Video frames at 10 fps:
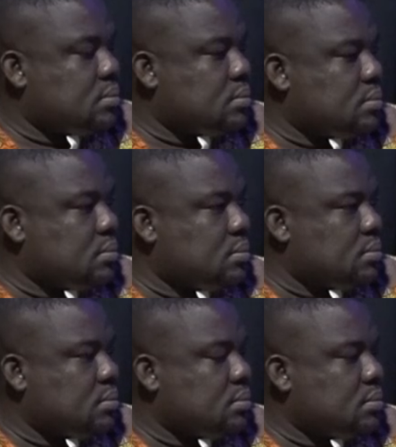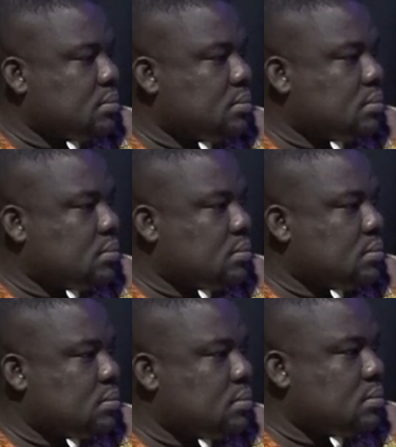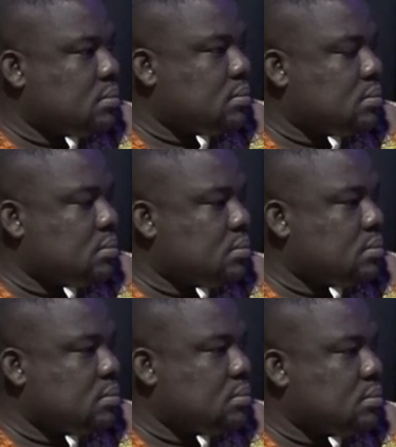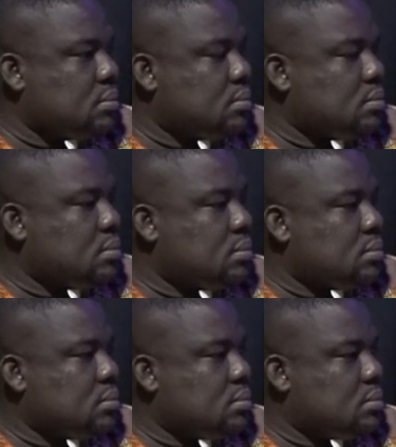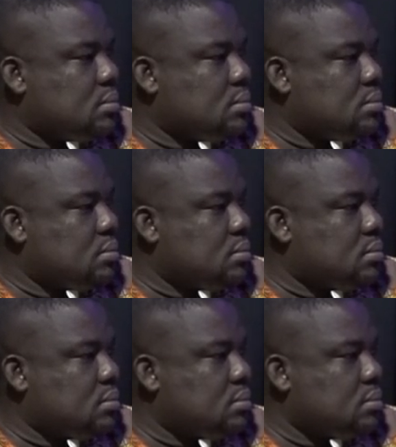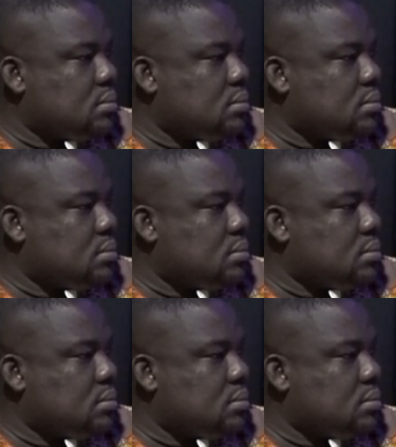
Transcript: (silent)